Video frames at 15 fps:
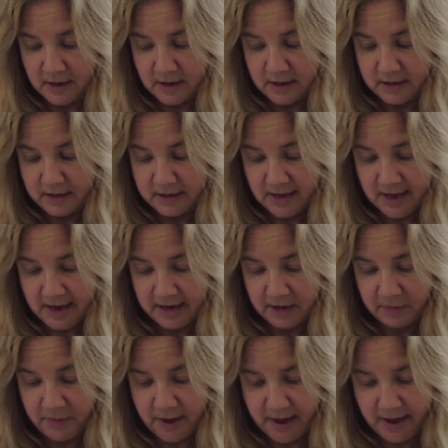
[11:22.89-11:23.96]
ecstatic,
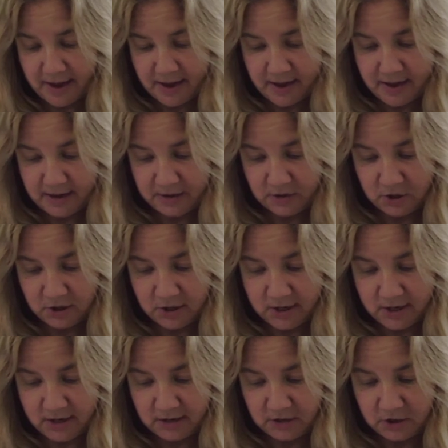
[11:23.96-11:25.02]

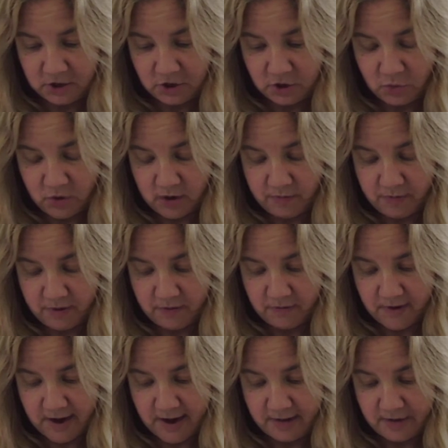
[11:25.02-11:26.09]
passionate sort, but
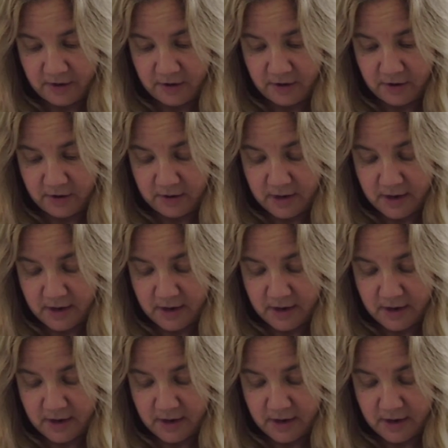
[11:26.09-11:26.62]
rather